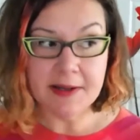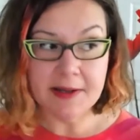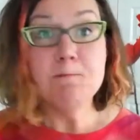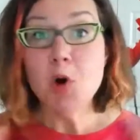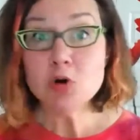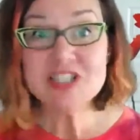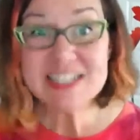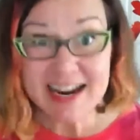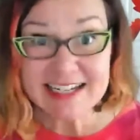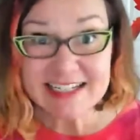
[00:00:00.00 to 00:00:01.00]
most
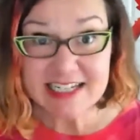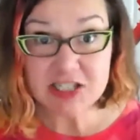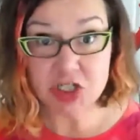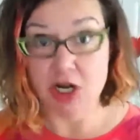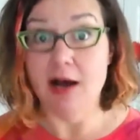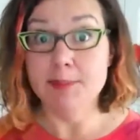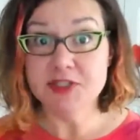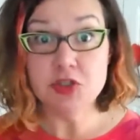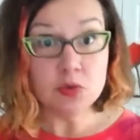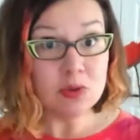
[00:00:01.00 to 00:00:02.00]
IT shops
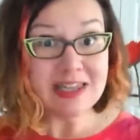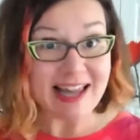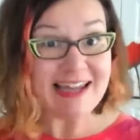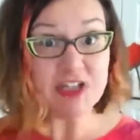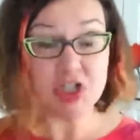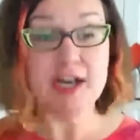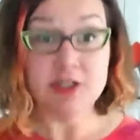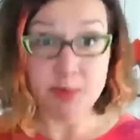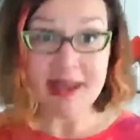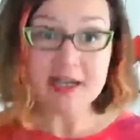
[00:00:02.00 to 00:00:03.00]
do like
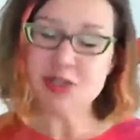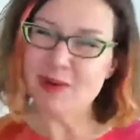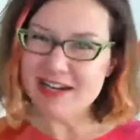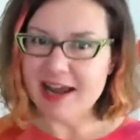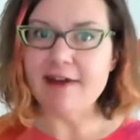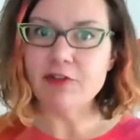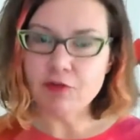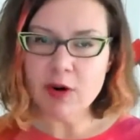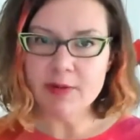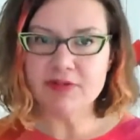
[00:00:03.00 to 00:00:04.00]
change management and have a
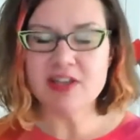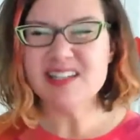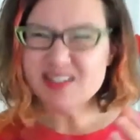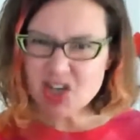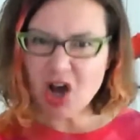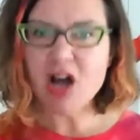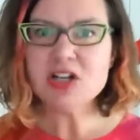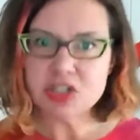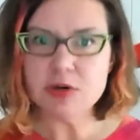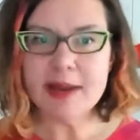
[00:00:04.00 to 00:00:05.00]
form of this and talk
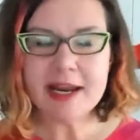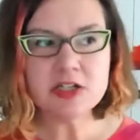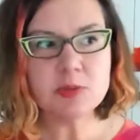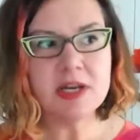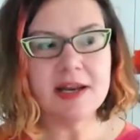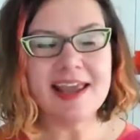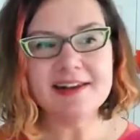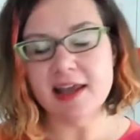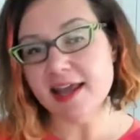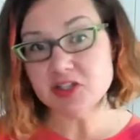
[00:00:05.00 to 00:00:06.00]
to your management
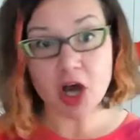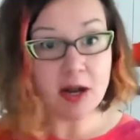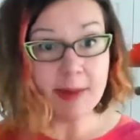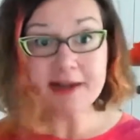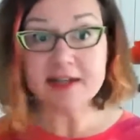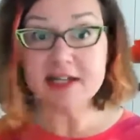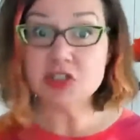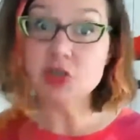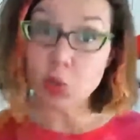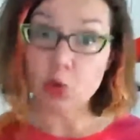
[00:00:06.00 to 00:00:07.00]
and, and talk about it as a
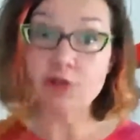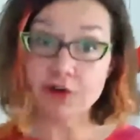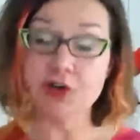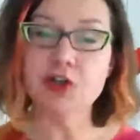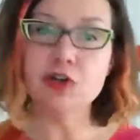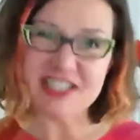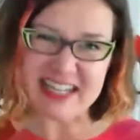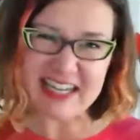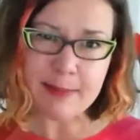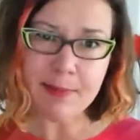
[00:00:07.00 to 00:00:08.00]
tool for your
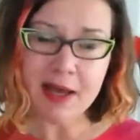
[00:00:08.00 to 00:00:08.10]
team